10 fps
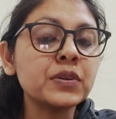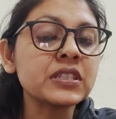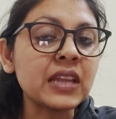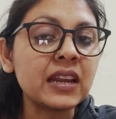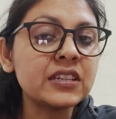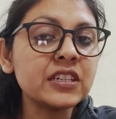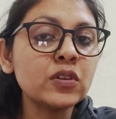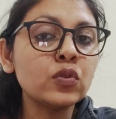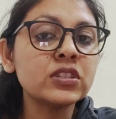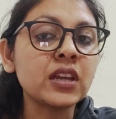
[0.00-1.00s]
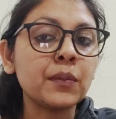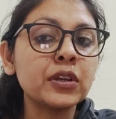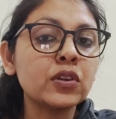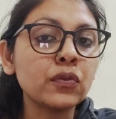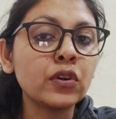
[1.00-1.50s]
personality who is
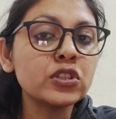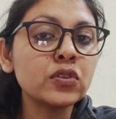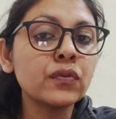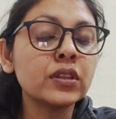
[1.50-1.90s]
coming towards you